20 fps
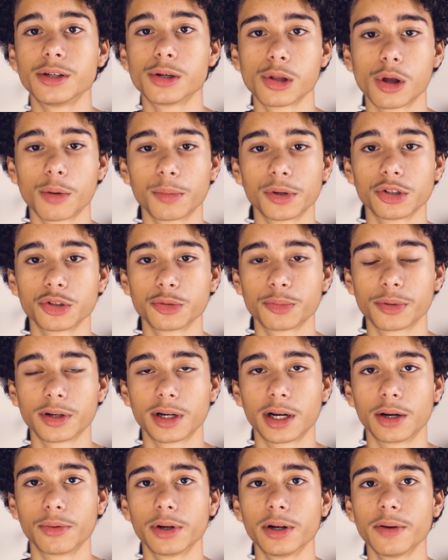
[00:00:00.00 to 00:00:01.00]
kilometers per
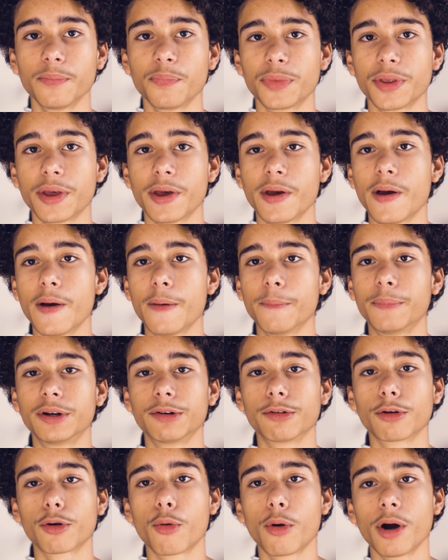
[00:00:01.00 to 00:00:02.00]
hour, but
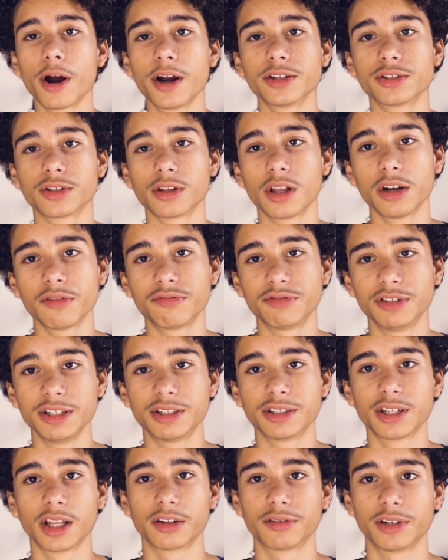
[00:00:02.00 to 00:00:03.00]
it requires a lot of
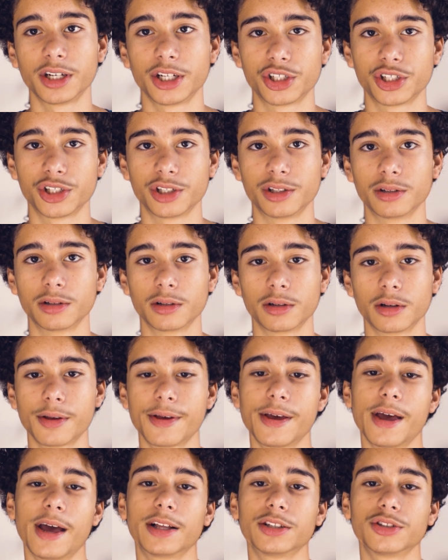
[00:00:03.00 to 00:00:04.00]
deceleration,
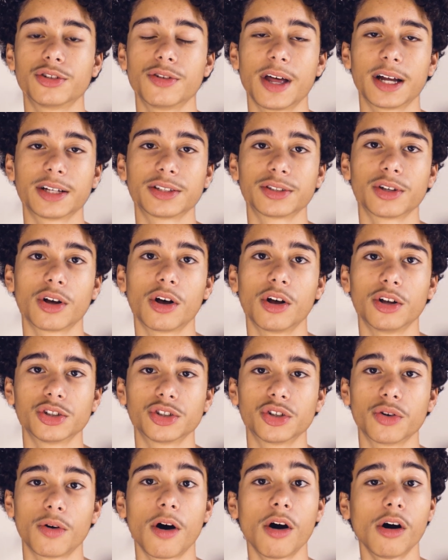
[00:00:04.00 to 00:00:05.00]
and so that's
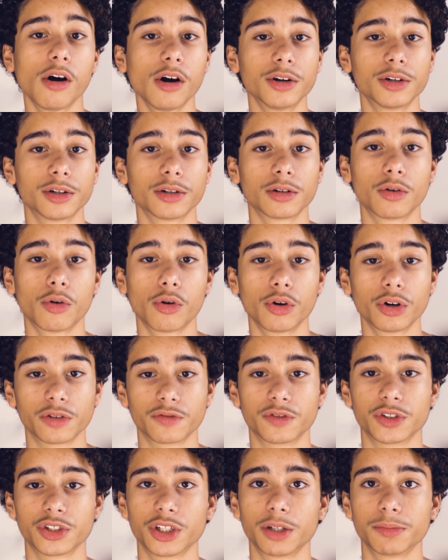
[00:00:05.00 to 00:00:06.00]
also a hard
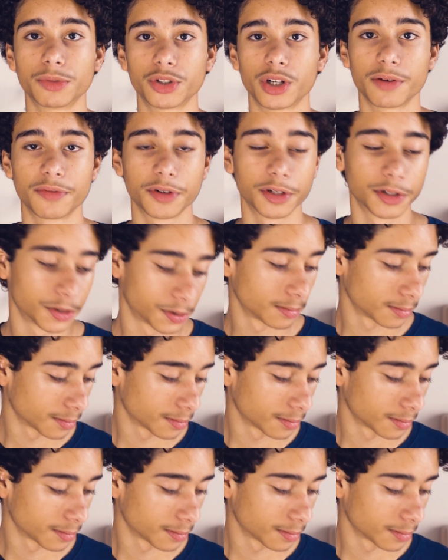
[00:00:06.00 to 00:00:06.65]
corner for some drivers.